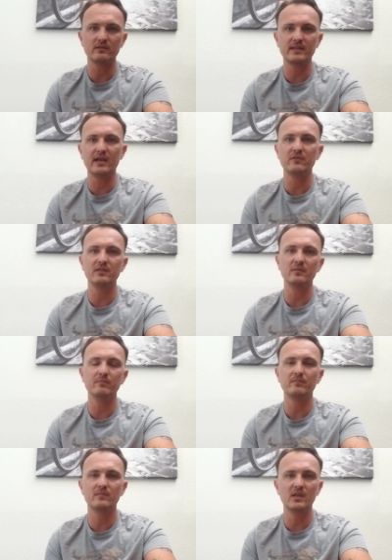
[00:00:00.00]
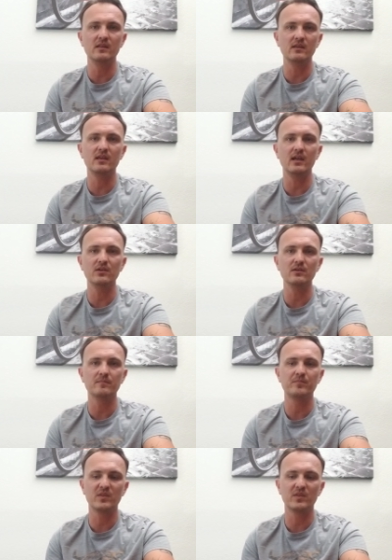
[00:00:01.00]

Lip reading: down in the canyon.